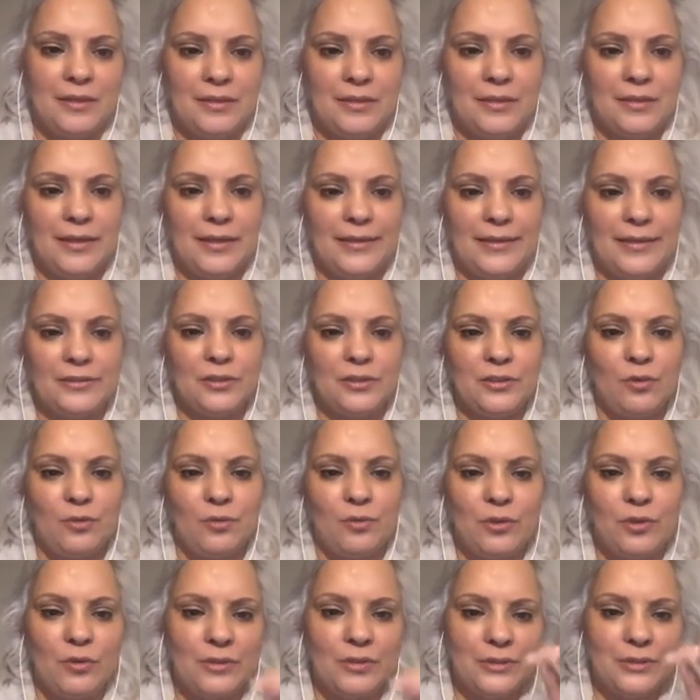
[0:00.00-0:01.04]
And so
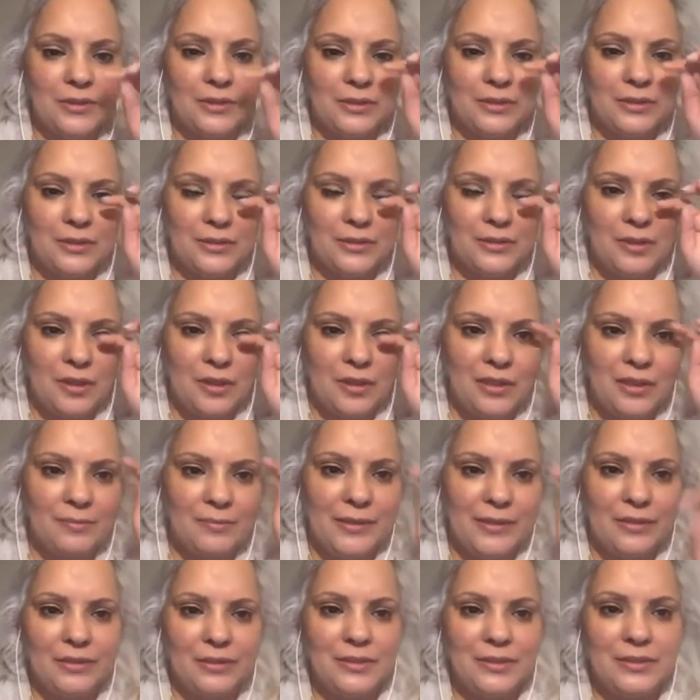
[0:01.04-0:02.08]
Lori's going to talk
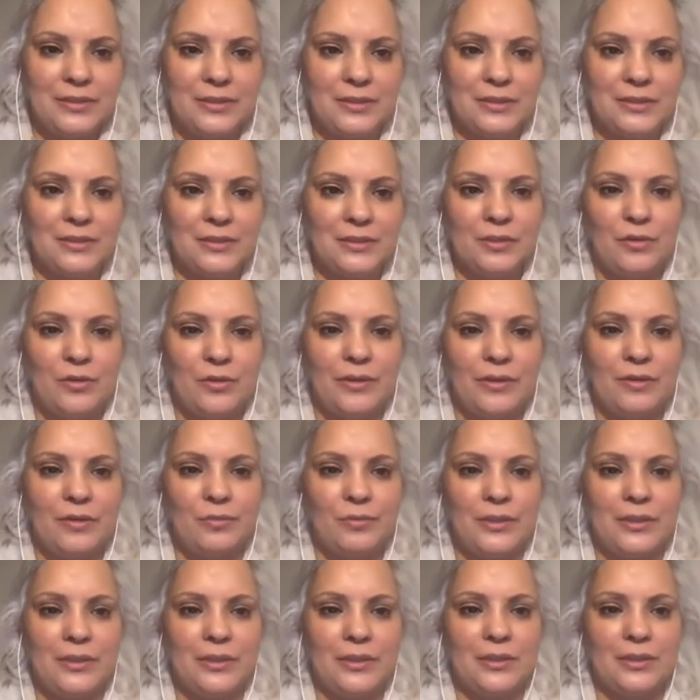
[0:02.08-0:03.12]
about it so that we
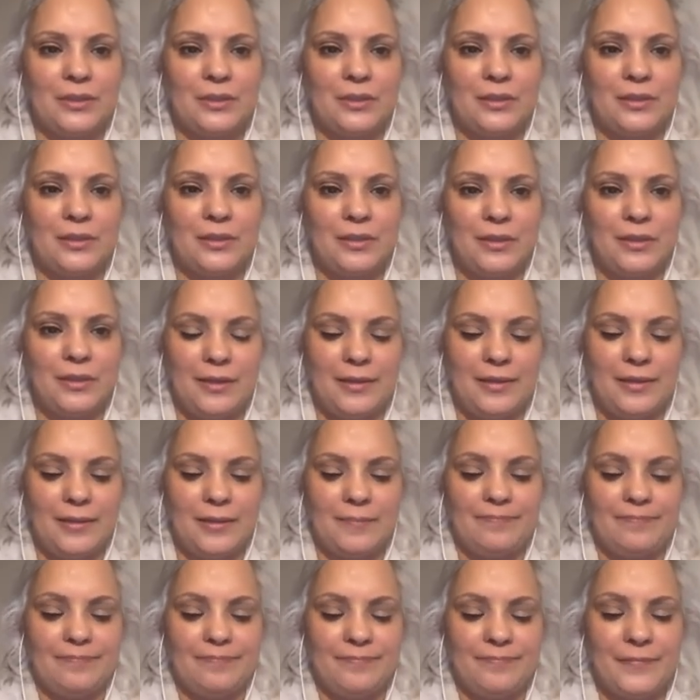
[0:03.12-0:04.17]
can,
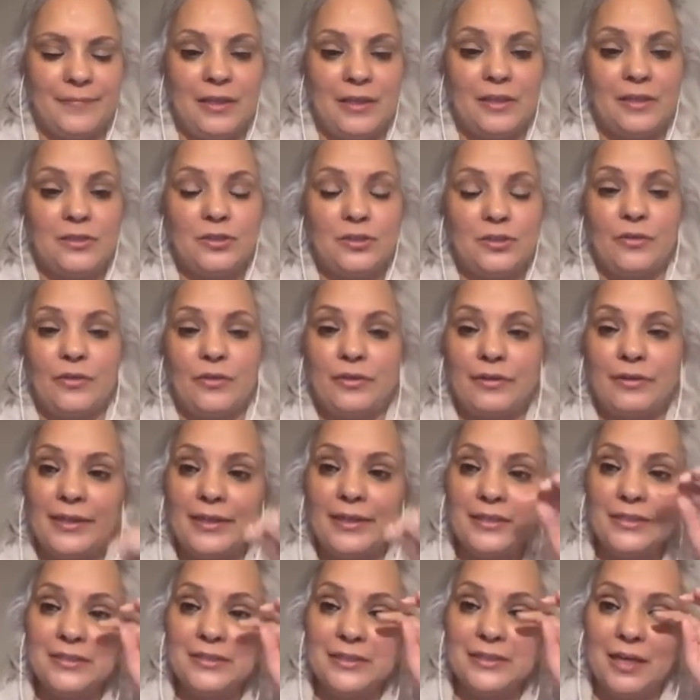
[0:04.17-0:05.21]
so there
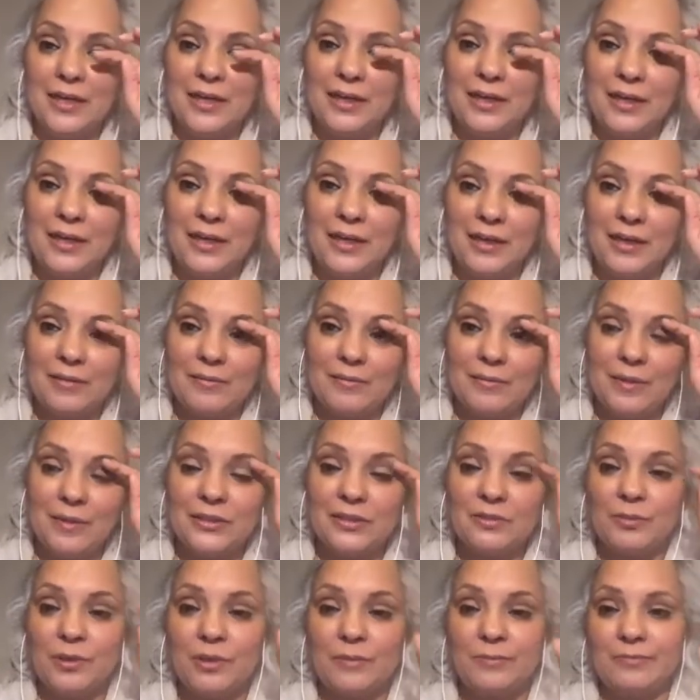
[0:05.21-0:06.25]
is, I
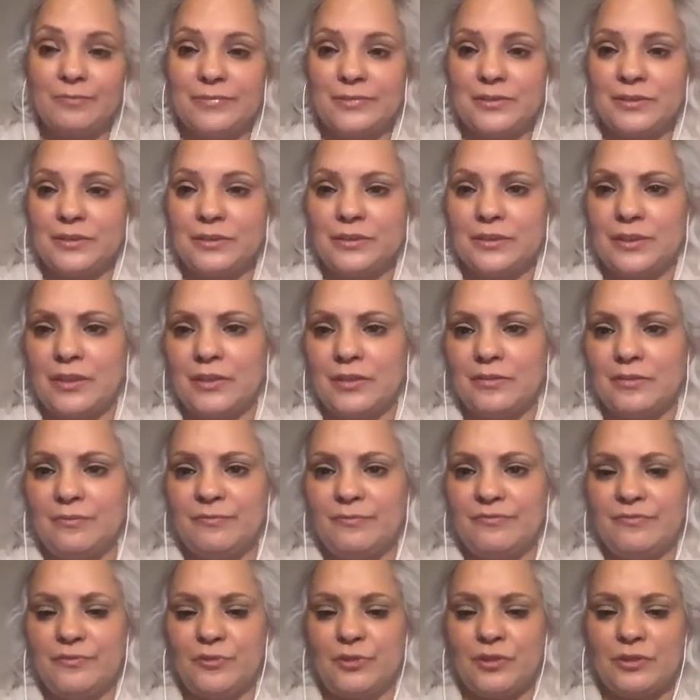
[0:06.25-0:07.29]
just want to tell you
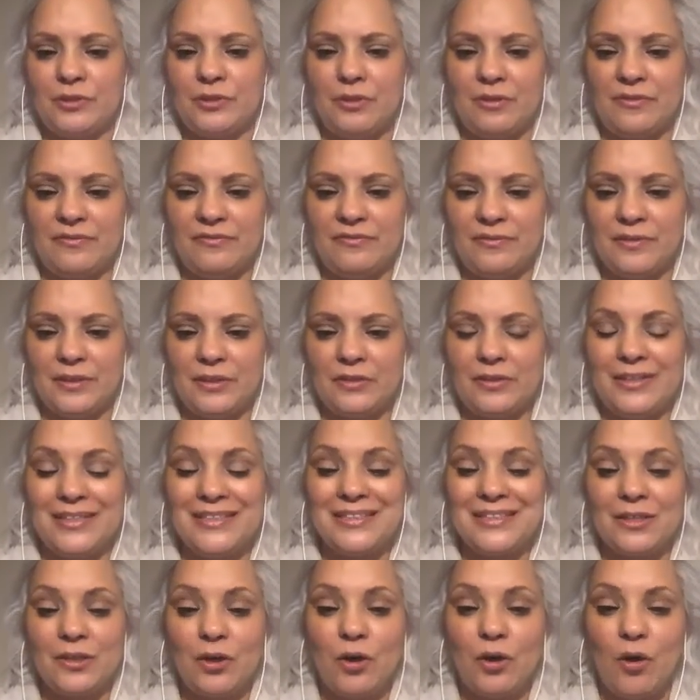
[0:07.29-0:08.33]
first off, there is
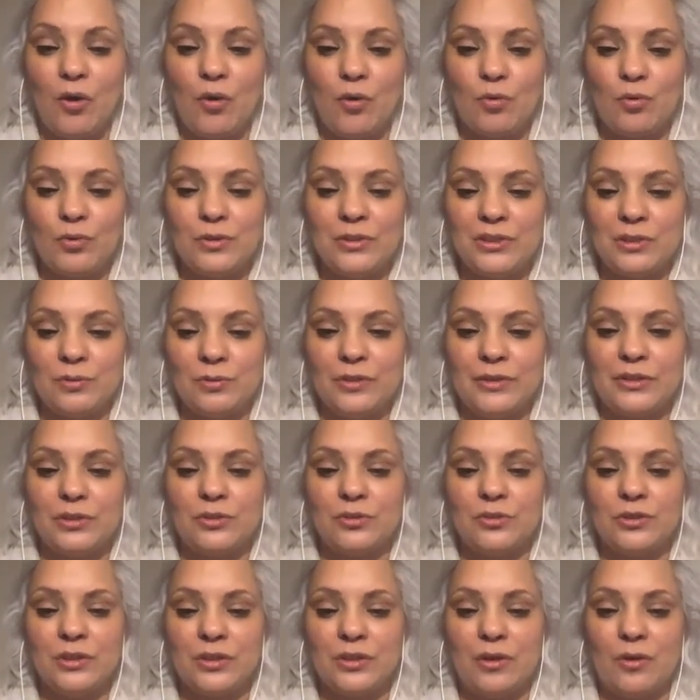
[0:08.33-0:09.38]
a code. You want to
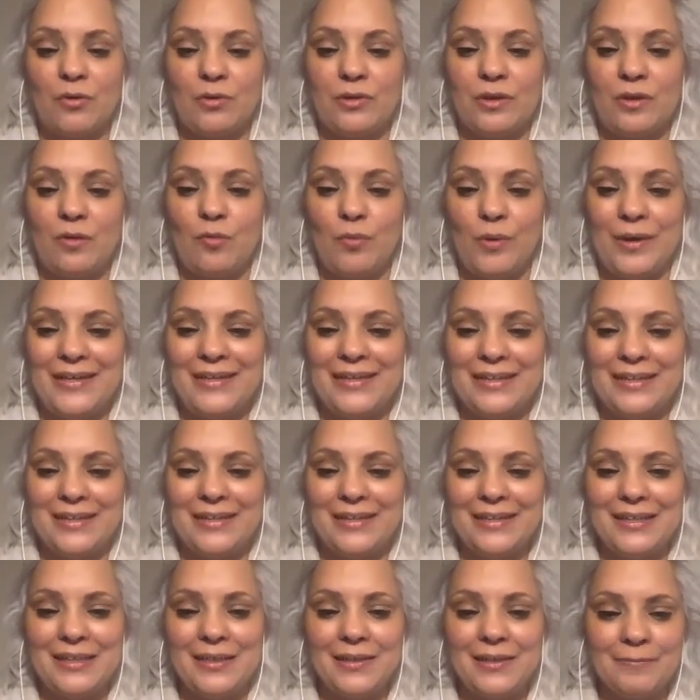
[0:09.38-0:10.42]
use the code
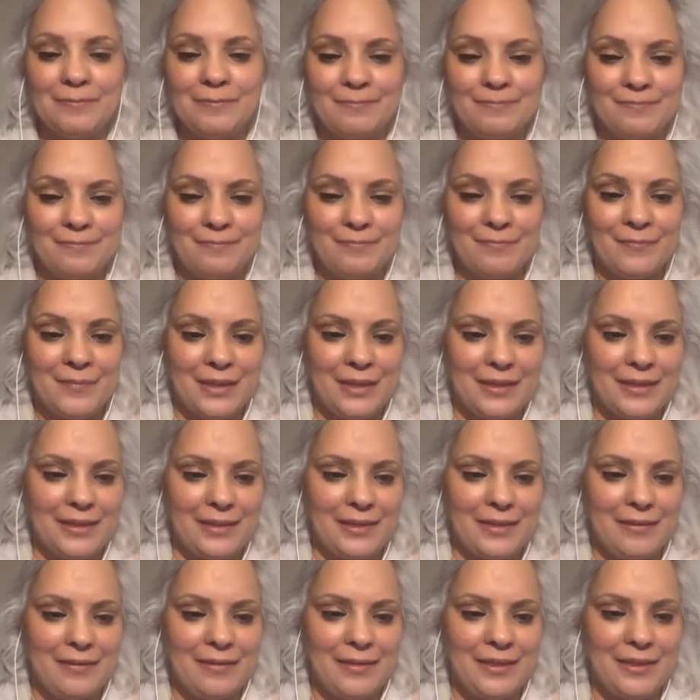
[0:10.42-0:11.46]
AWAKEN
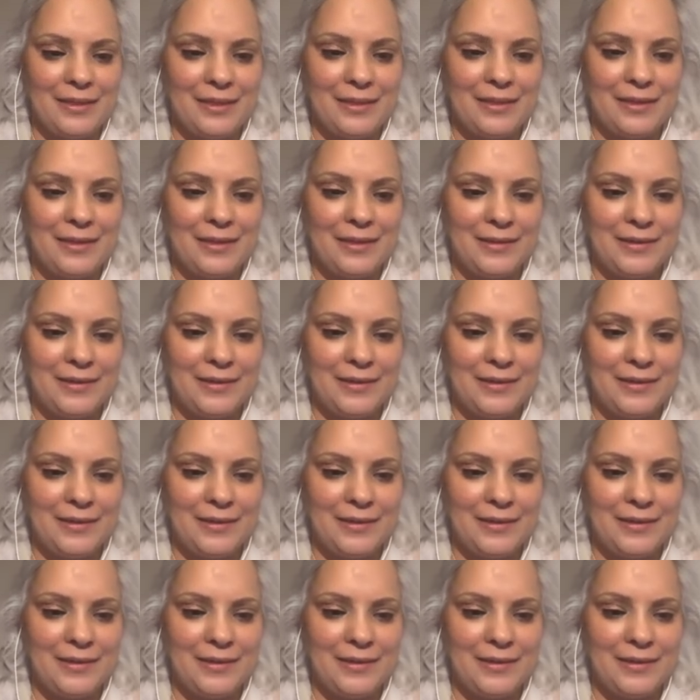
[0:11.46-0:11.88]
in the,